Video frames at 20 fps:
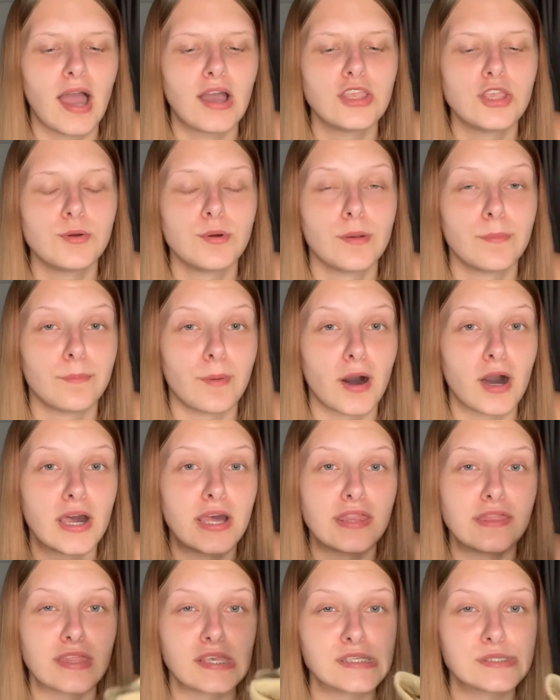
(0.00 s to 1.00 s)
would buy
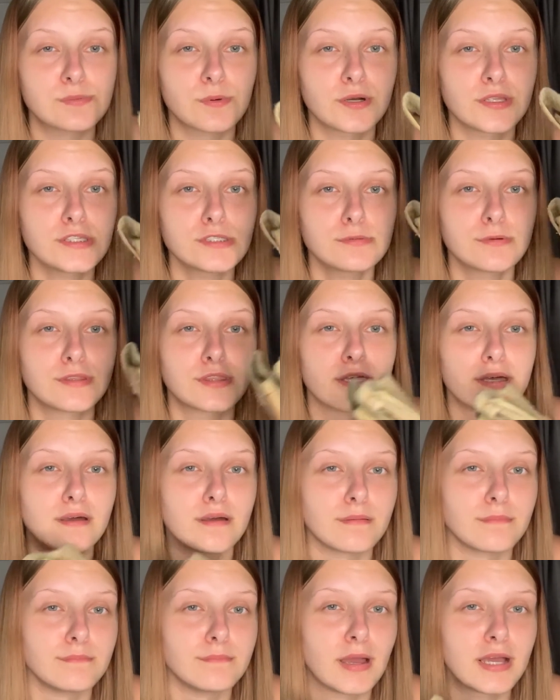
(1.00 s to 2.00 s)
these ones with the
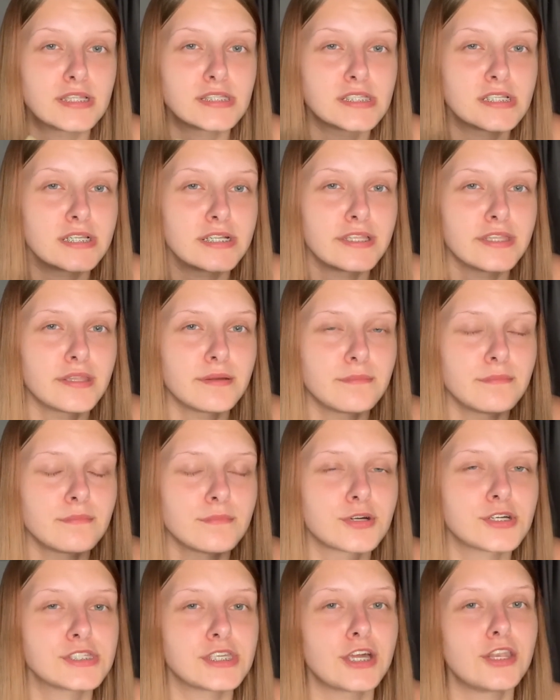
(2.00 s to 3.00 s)
metal in them,
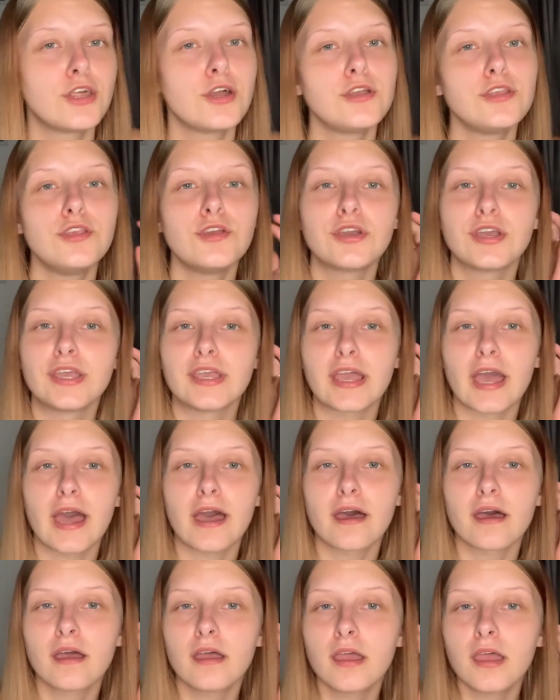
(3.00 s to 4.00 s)
because I know you can
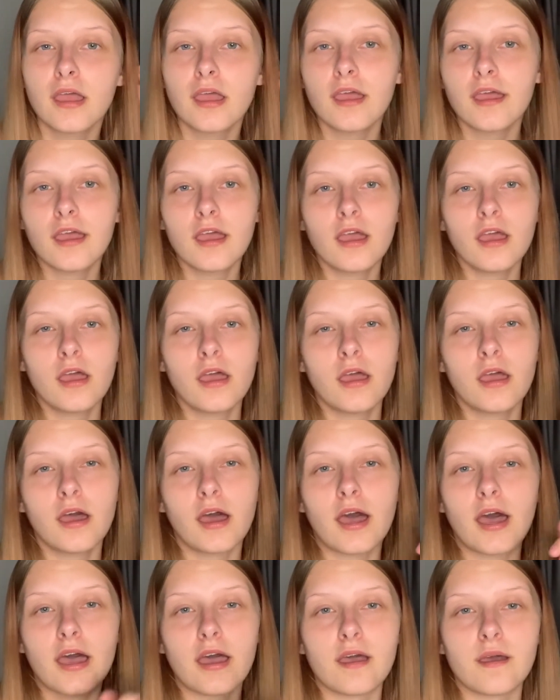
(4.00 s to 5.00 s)
get
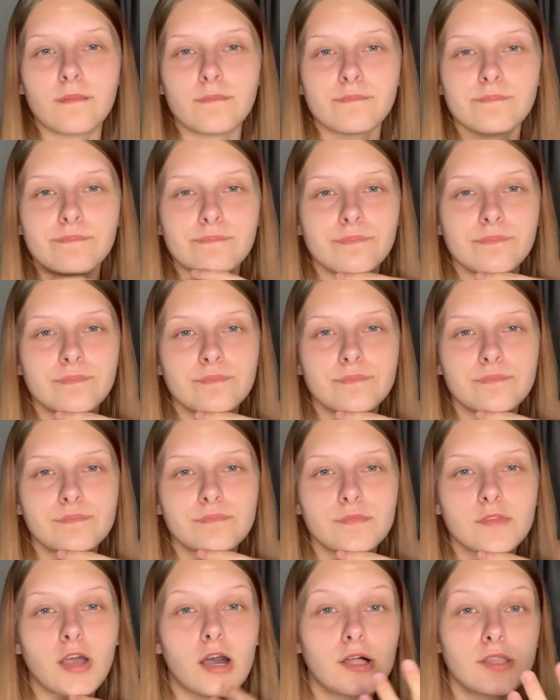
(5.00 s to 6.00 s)

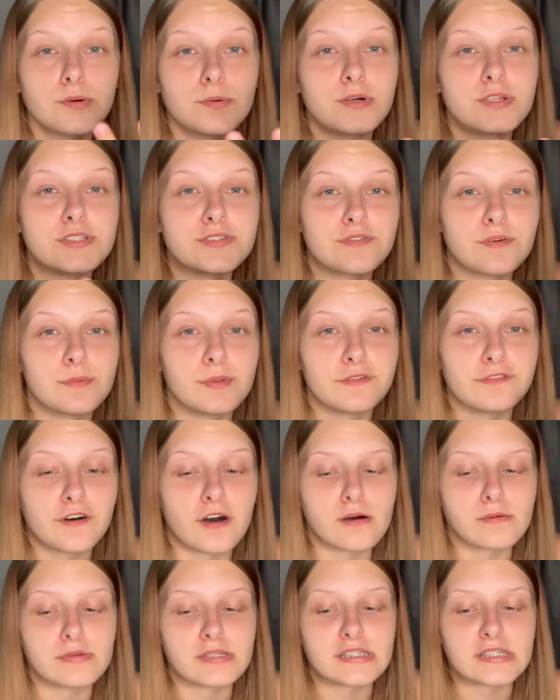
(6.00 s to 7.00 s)
other ones from the
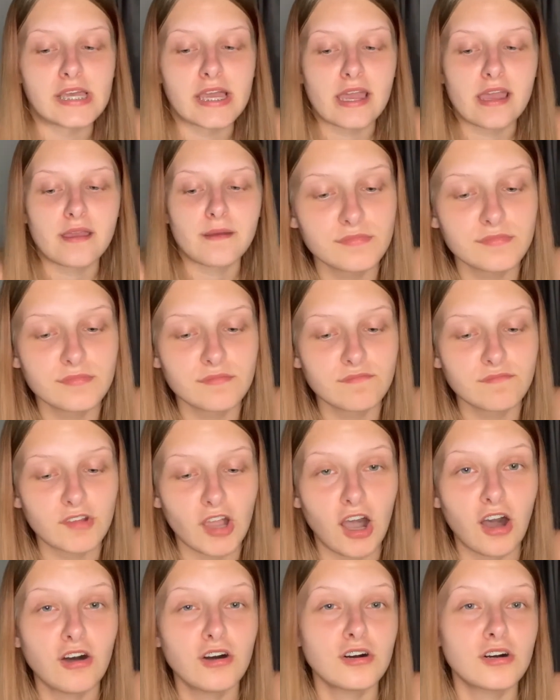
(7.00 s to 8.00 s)
pharmacy.
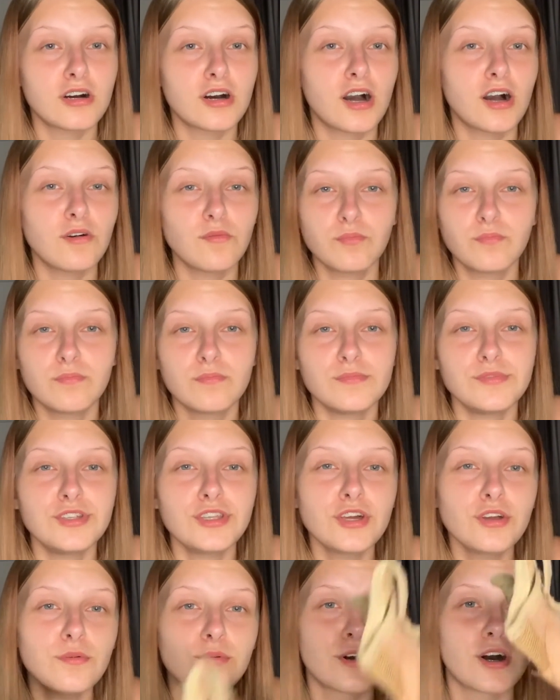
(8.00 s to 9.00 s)
I'll you
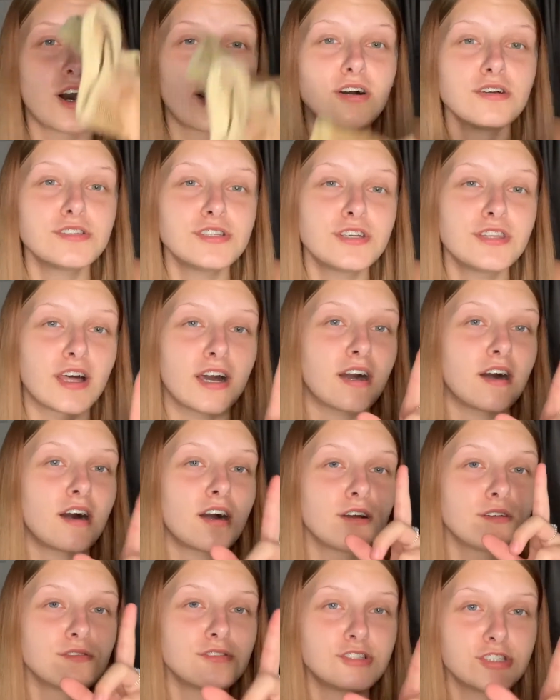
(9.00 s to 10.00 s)
know what, I'll do that.
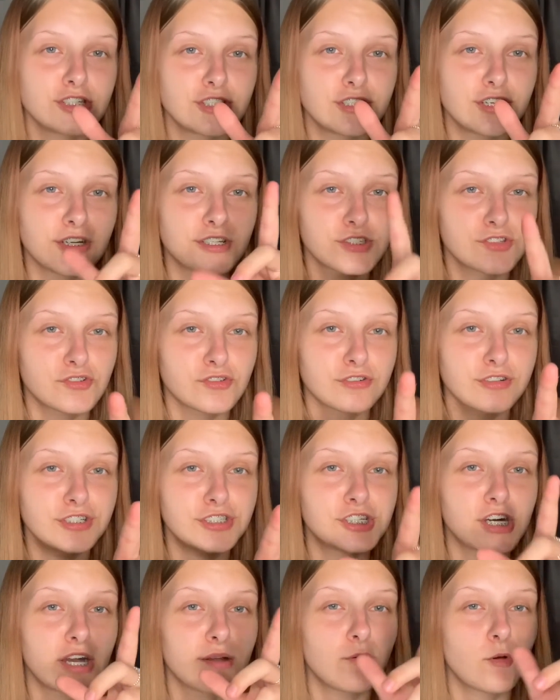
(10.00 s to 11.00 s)
I will do a story
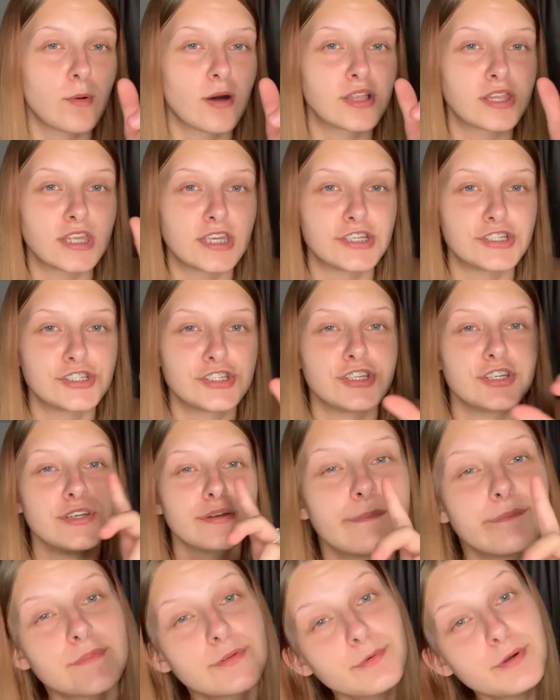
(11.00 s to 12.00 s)
time about the issue
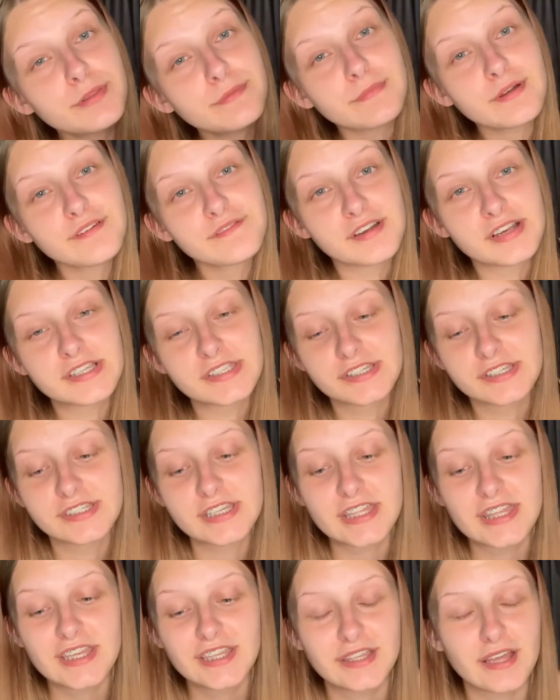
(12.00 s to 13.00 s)
with my wrist, because I
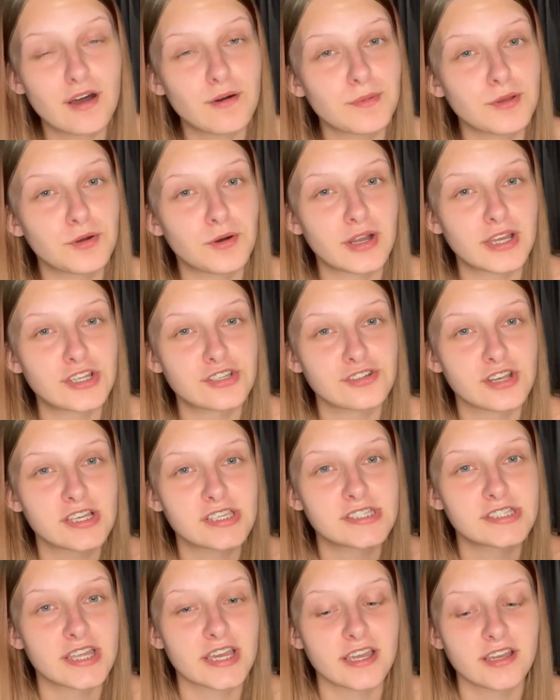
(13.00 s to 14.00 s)
think that'll be quite
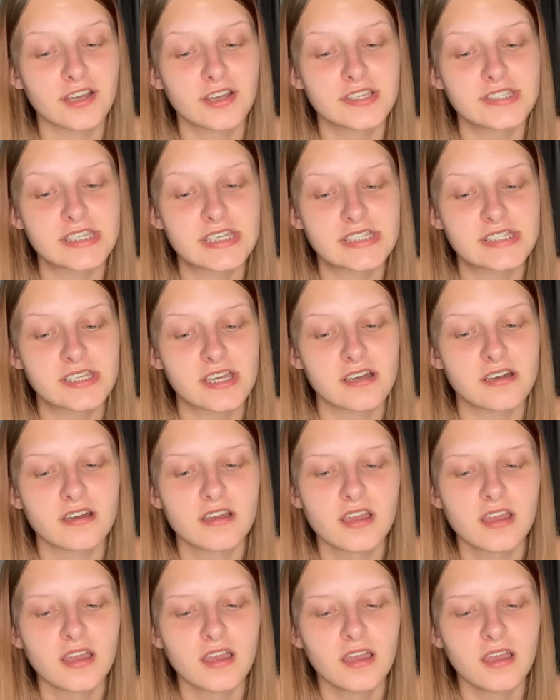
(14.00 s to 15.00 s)
interesting, because it's
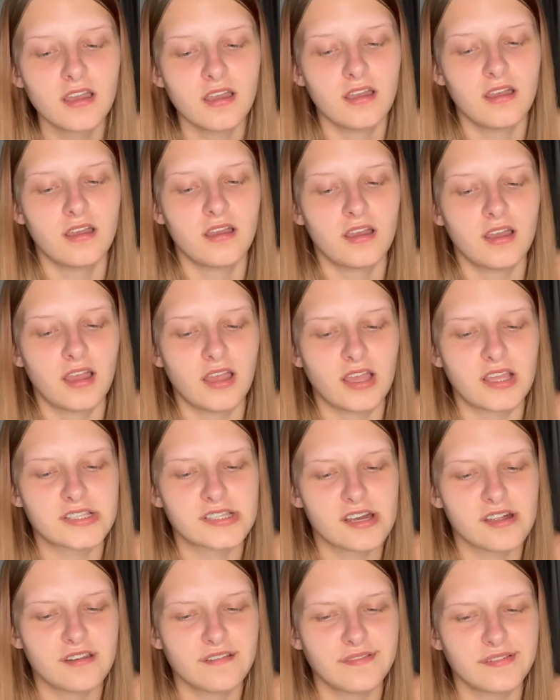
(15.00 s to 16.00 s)

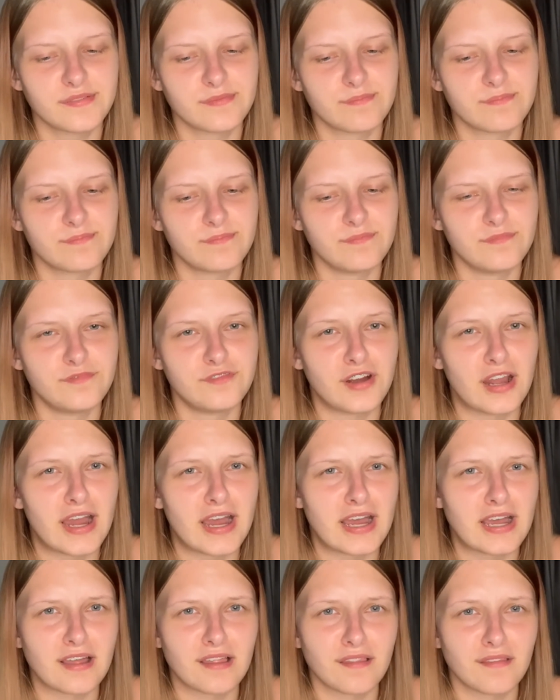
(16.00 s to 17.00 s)
kind of a
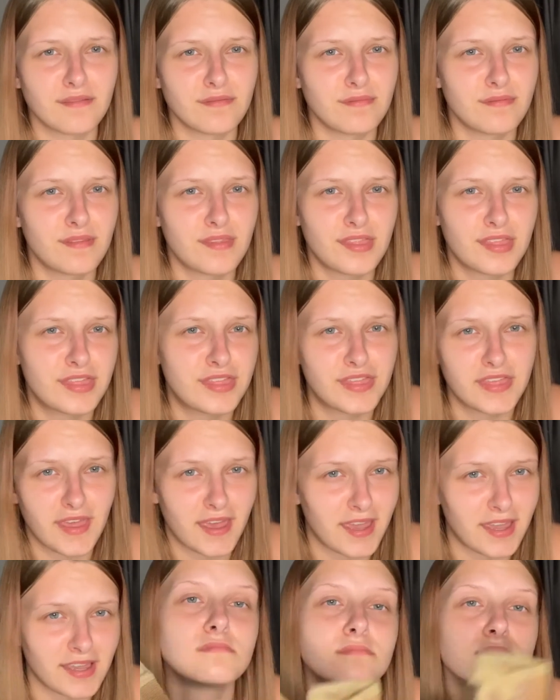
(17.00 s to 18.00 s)
rare
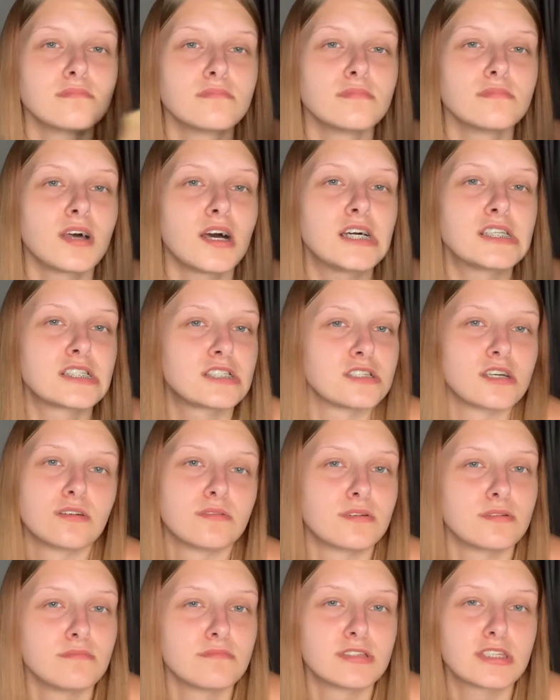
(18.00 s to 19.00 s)
thing. I don't know what
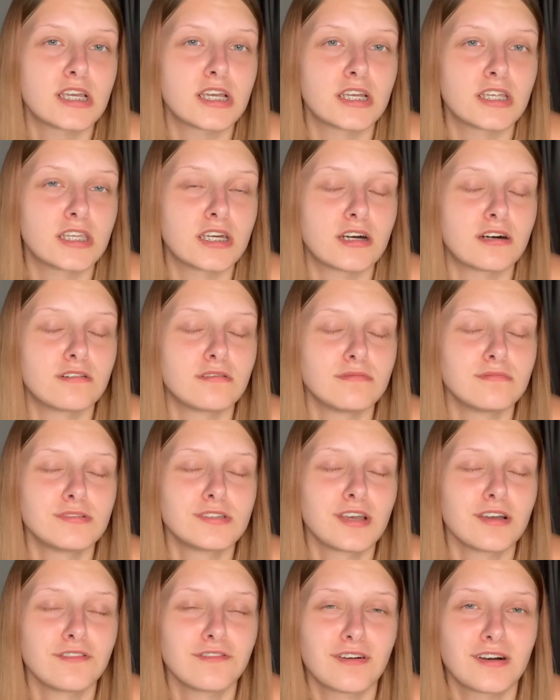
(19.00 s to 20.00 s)
I'm saying now, I'm so
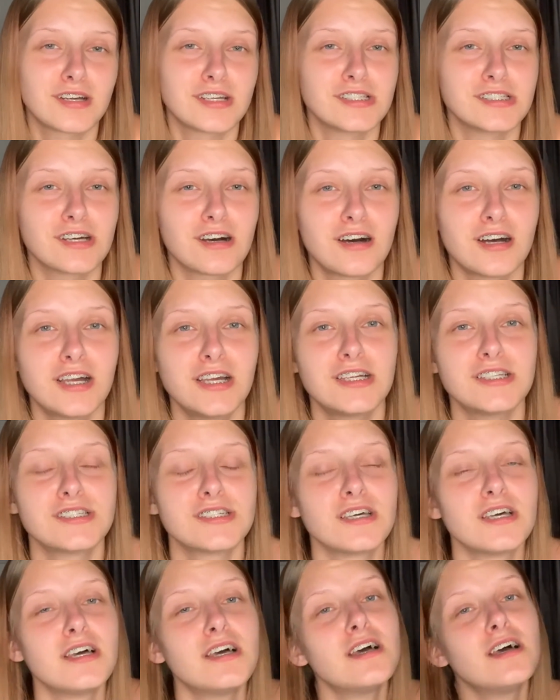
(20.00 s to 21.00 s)
fucking tired.
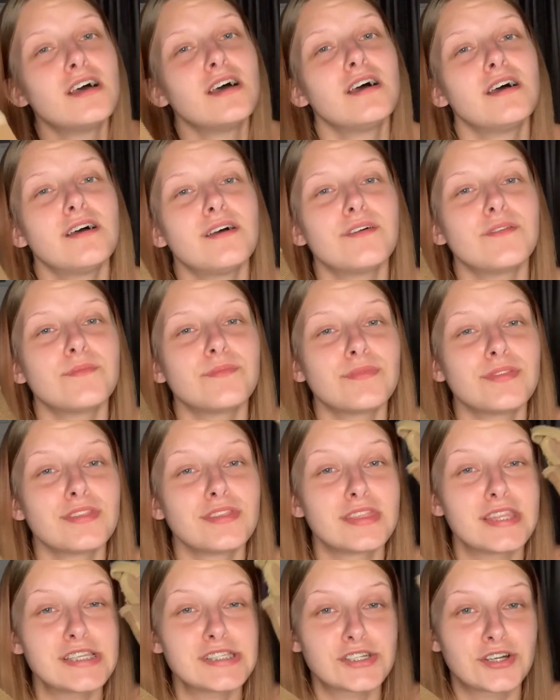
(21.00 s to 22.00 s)

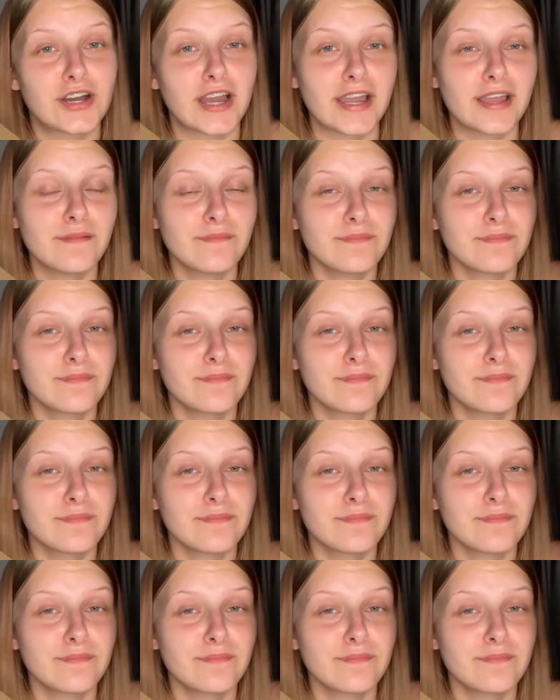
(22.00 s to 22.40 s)
These are great.